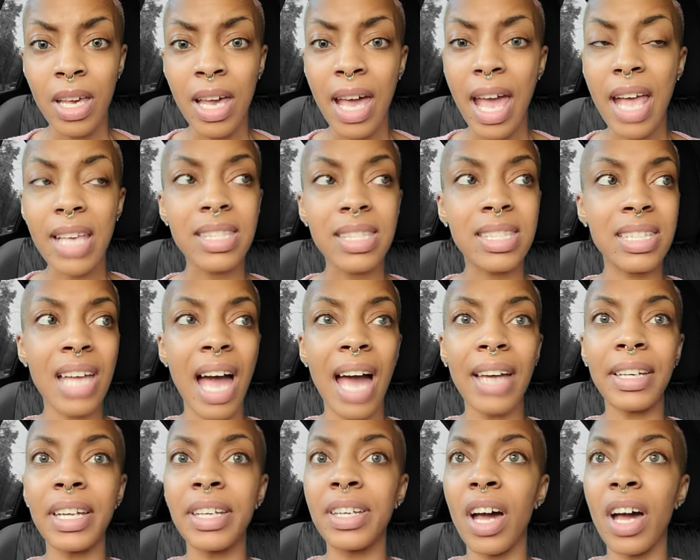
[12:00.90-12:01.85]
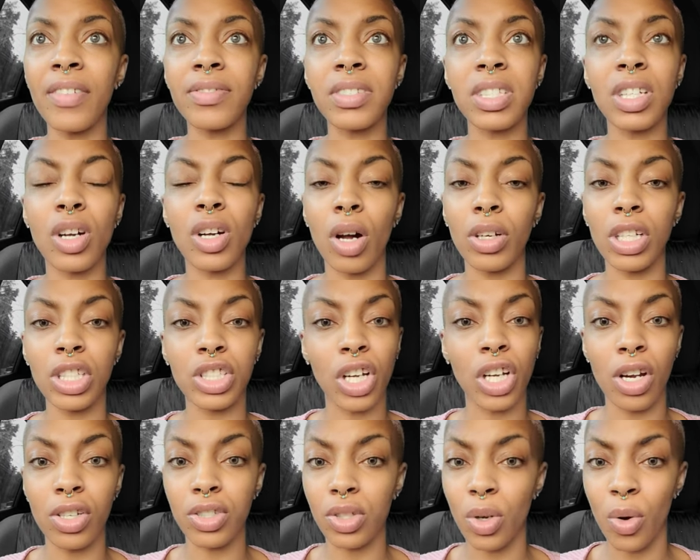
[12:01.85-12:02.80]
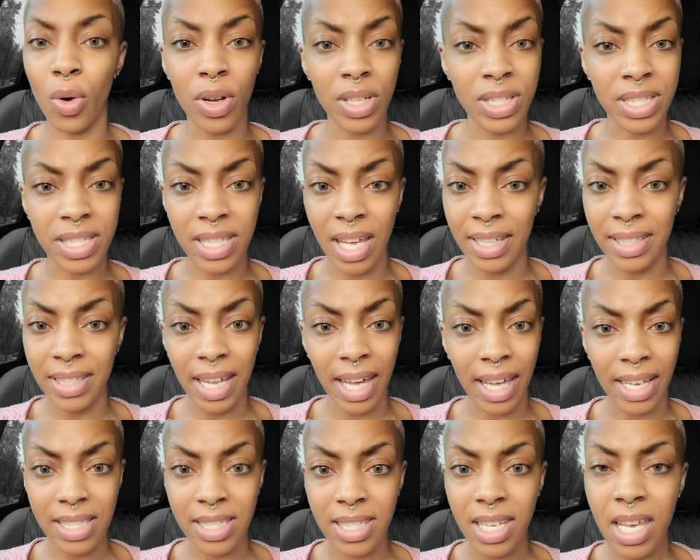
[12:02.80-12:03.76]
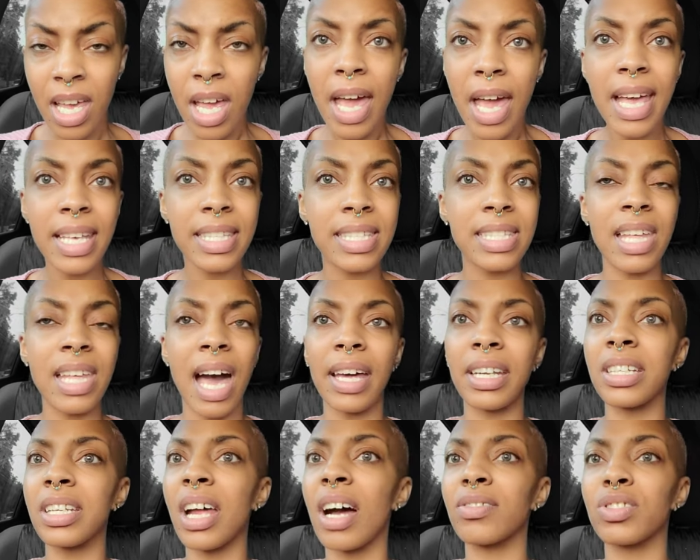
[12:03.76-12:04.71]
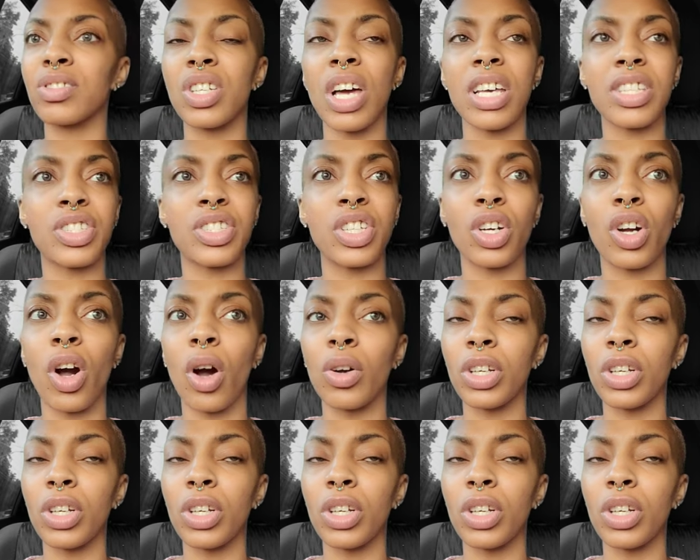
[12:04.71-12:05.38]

It's not enough to go to church on Sundays. It's not enough just to